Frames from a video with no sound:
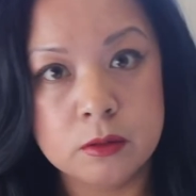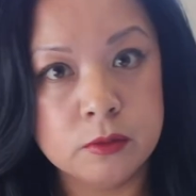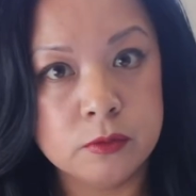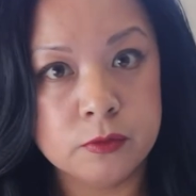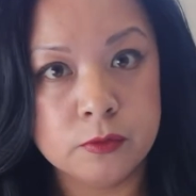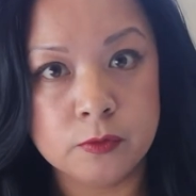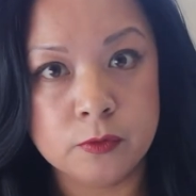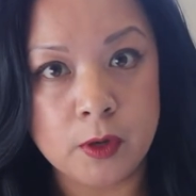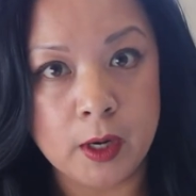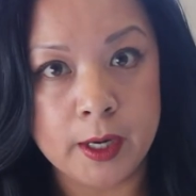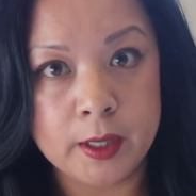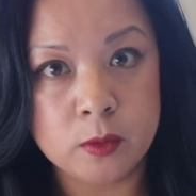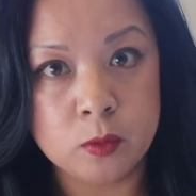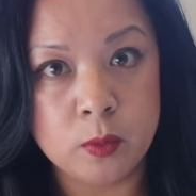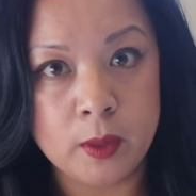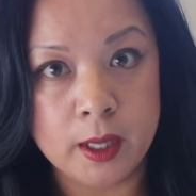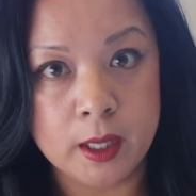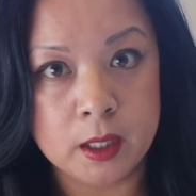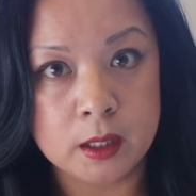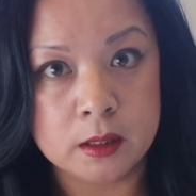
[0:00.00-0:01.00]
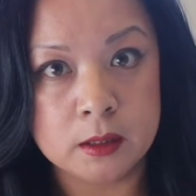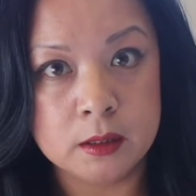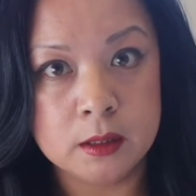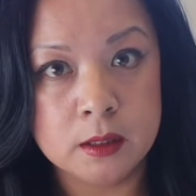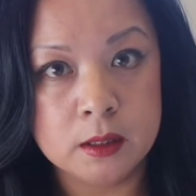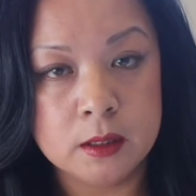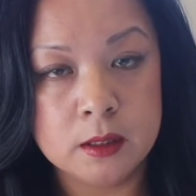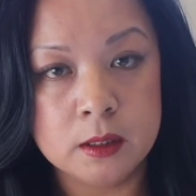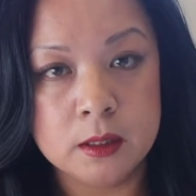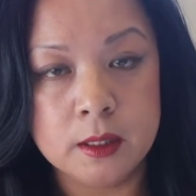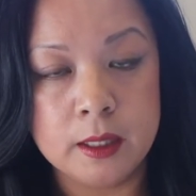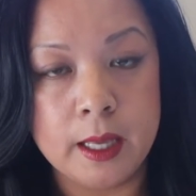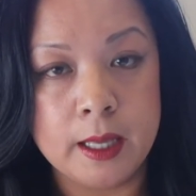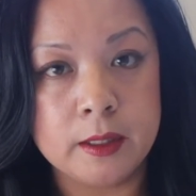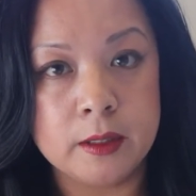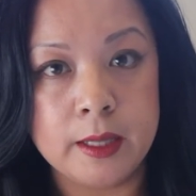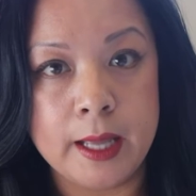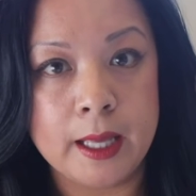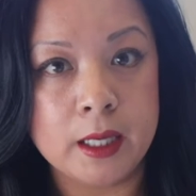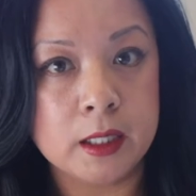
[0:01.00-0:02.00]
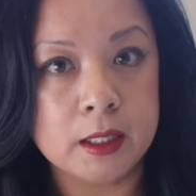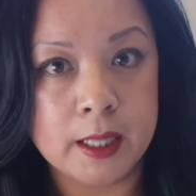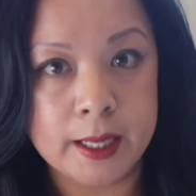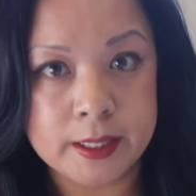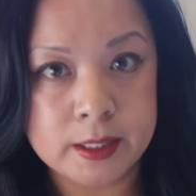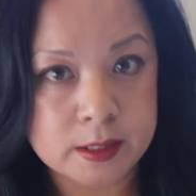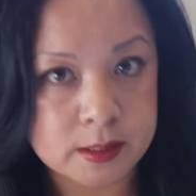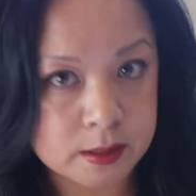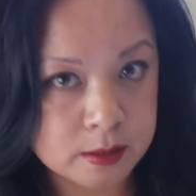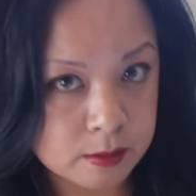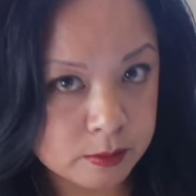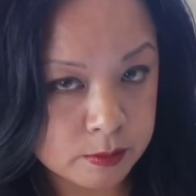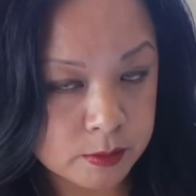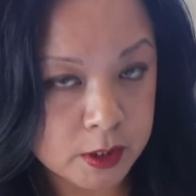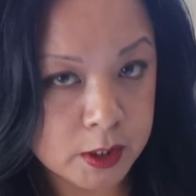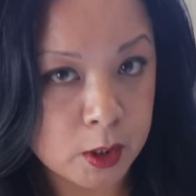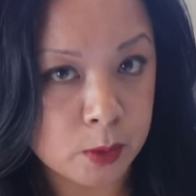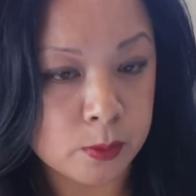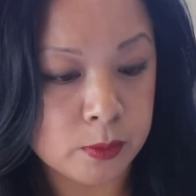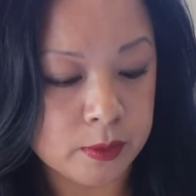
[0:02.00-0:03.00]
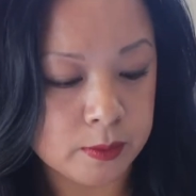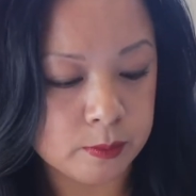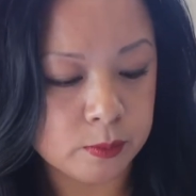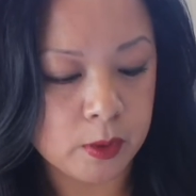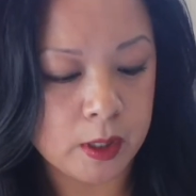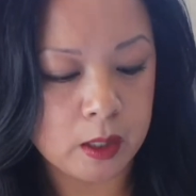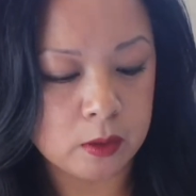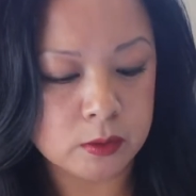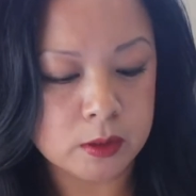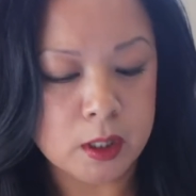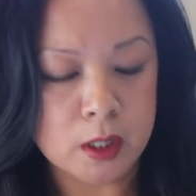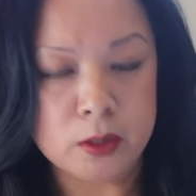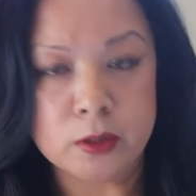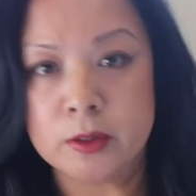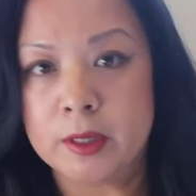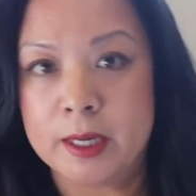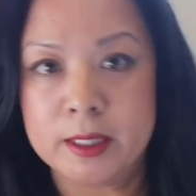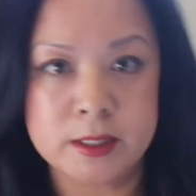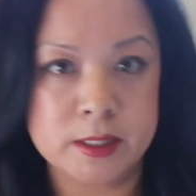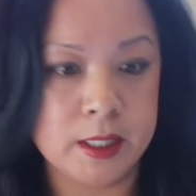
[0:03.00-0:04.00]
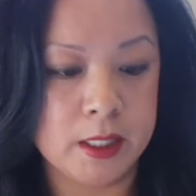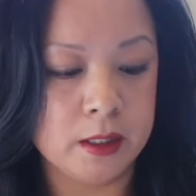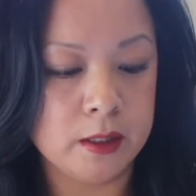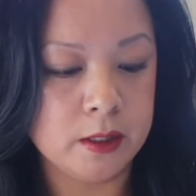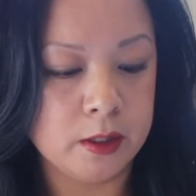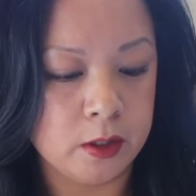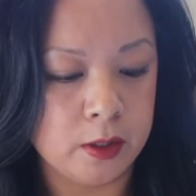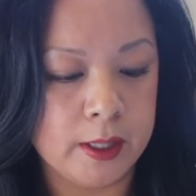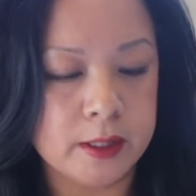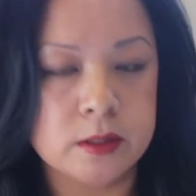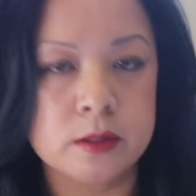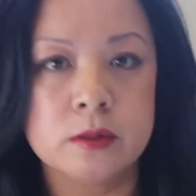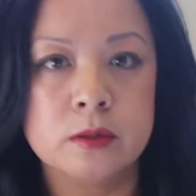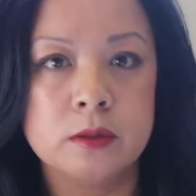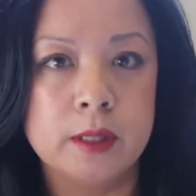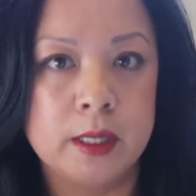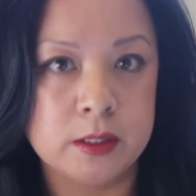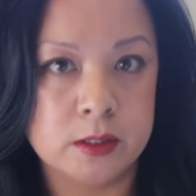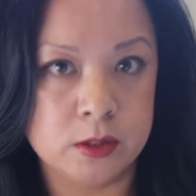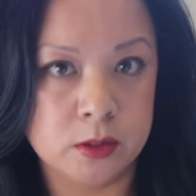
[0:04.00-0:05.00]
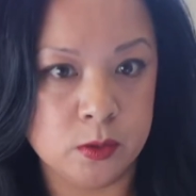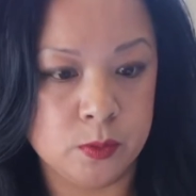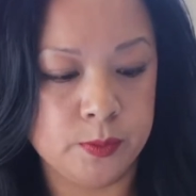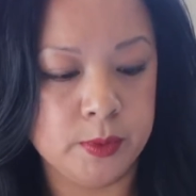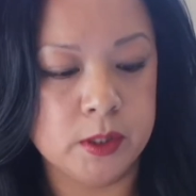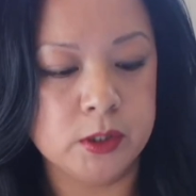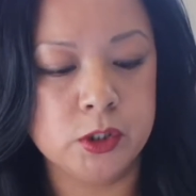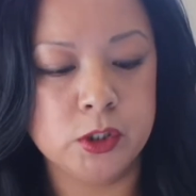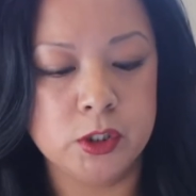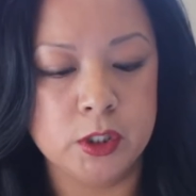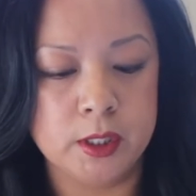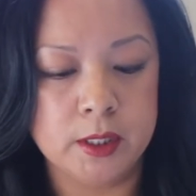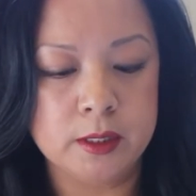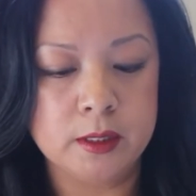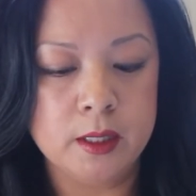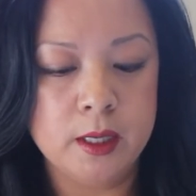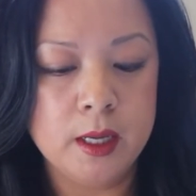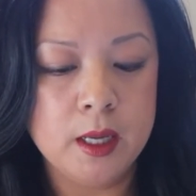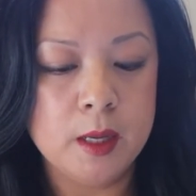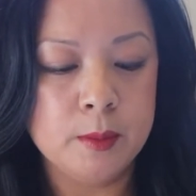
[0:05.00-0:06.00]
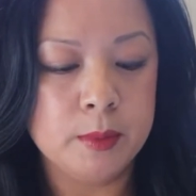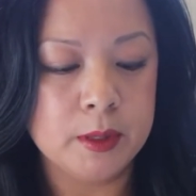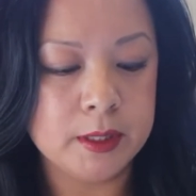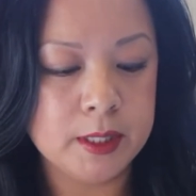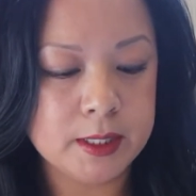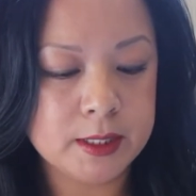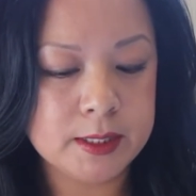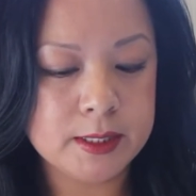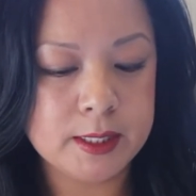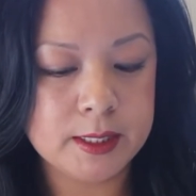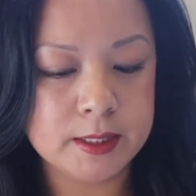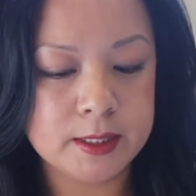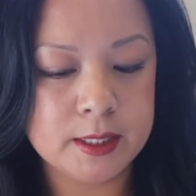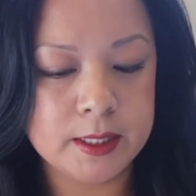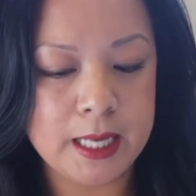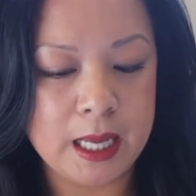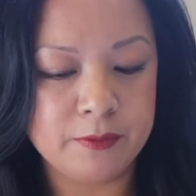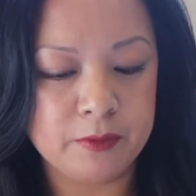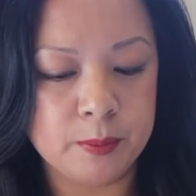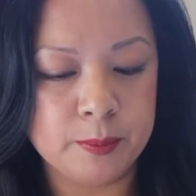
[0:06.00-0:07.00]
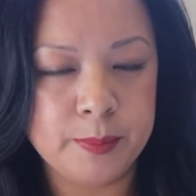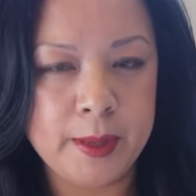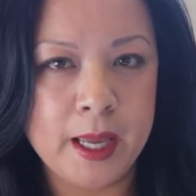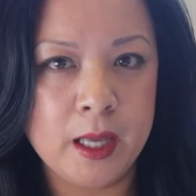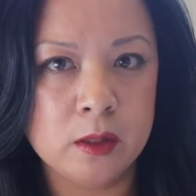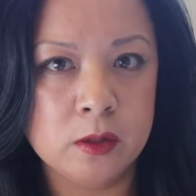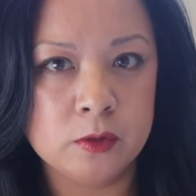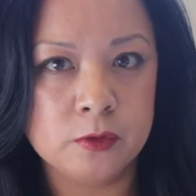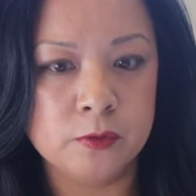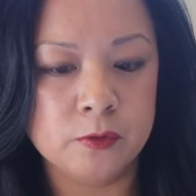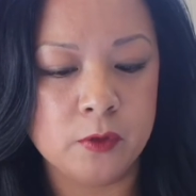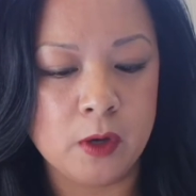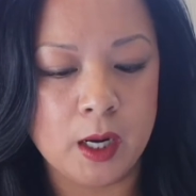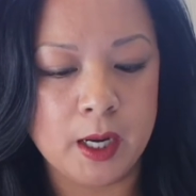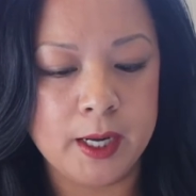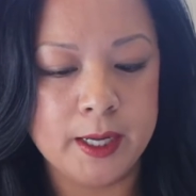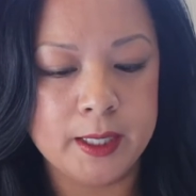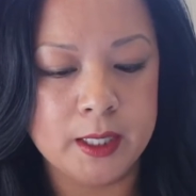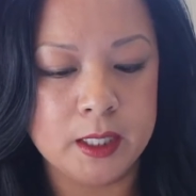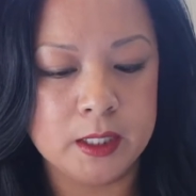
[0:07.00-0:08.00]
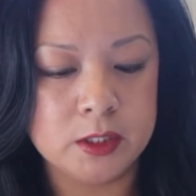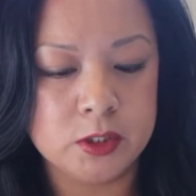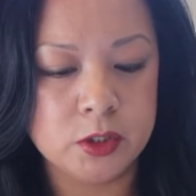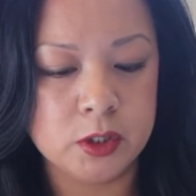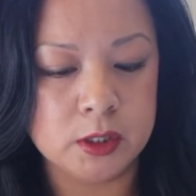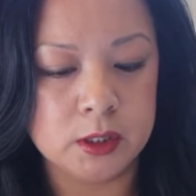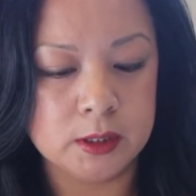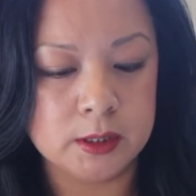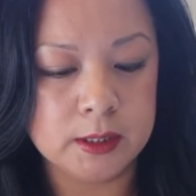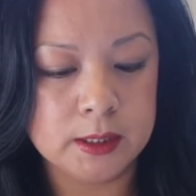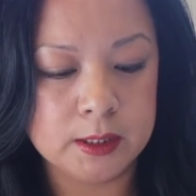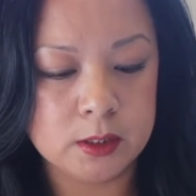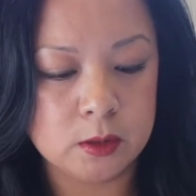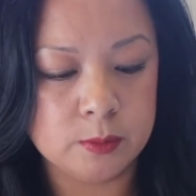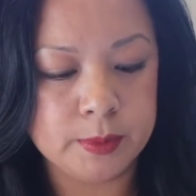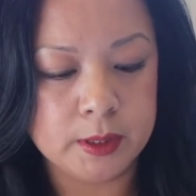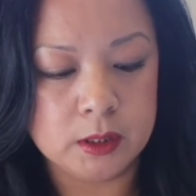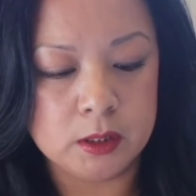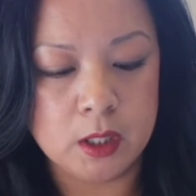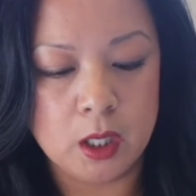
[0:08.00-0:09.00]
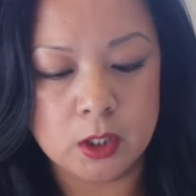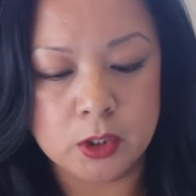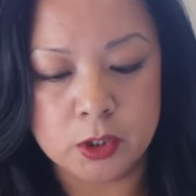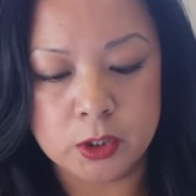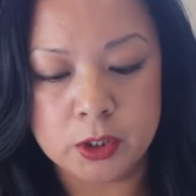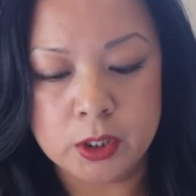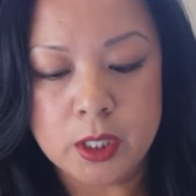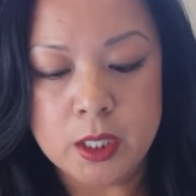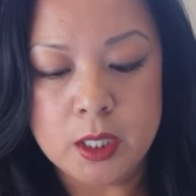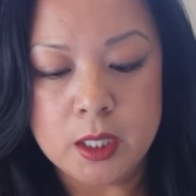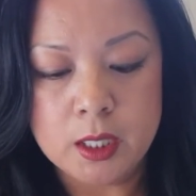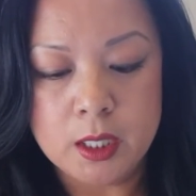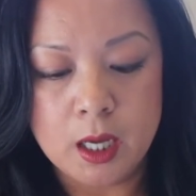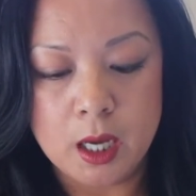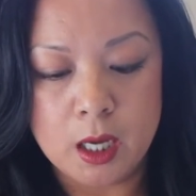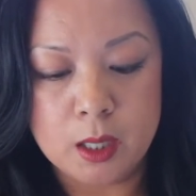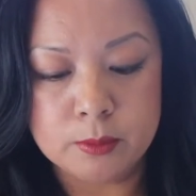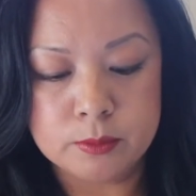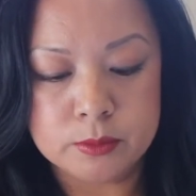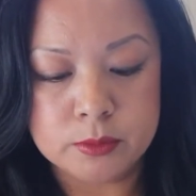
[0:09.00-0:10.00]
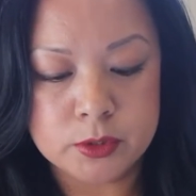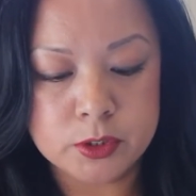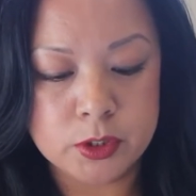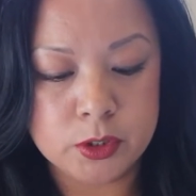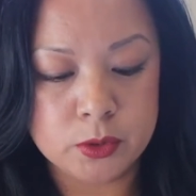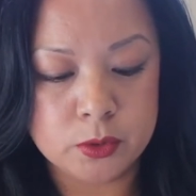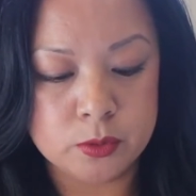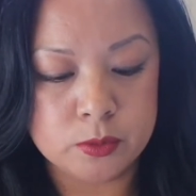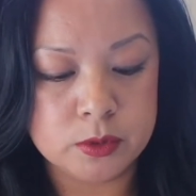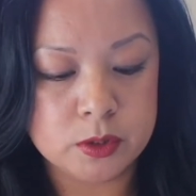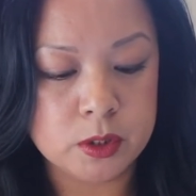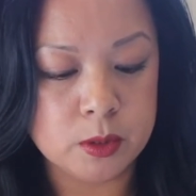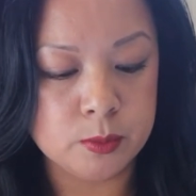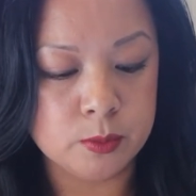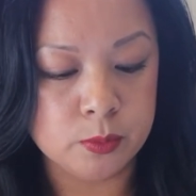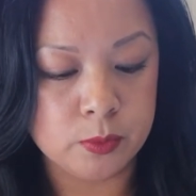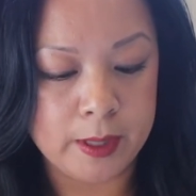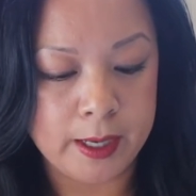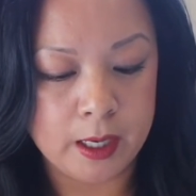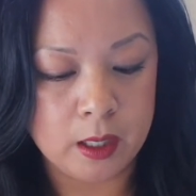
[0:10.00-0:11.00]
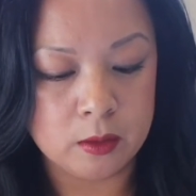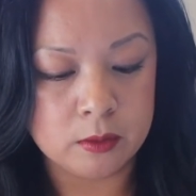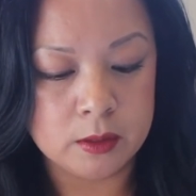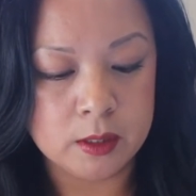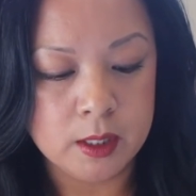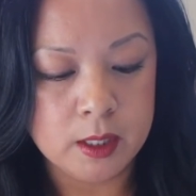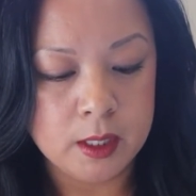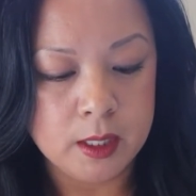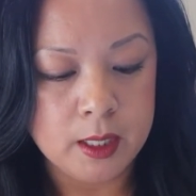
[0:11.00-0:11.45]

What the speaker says: fried well and had a nice, you know, brown color as they, you know, as lumpia should. But this did have a paler fry, and it took a little bit longer to brown.